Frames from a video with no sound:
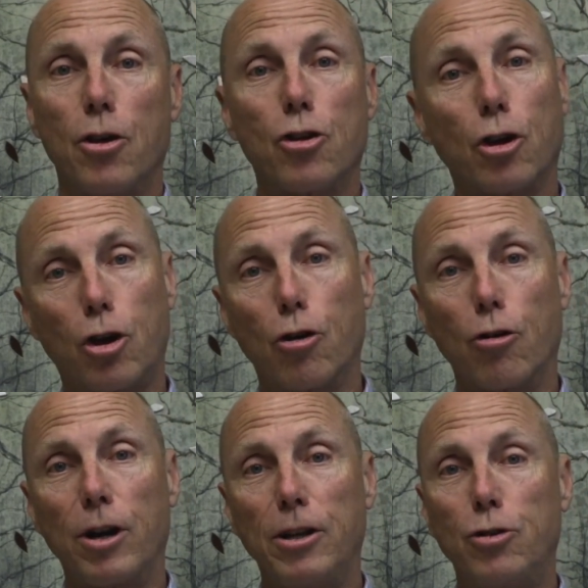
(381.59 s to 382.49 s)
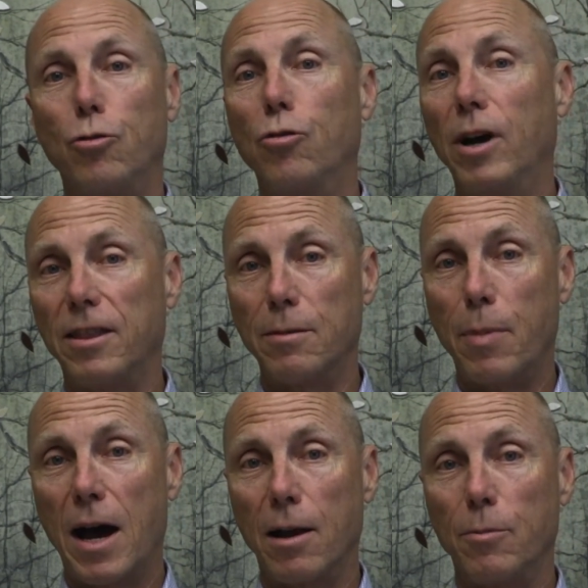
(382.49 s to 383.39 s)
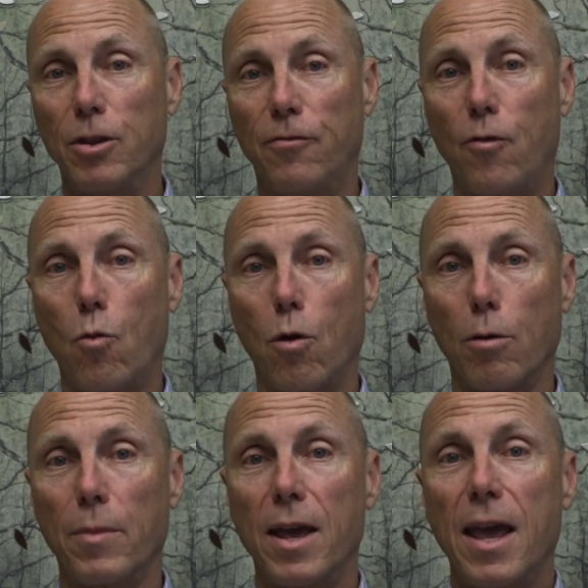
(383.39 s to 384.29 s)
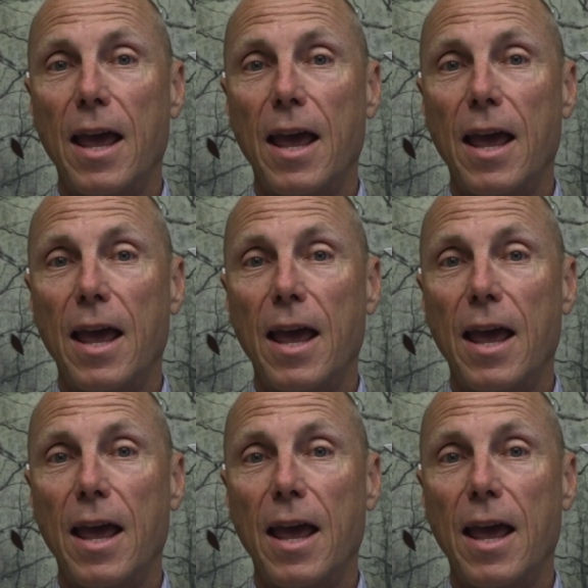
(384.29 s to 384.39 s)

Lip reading: security tool at the bottom of the form.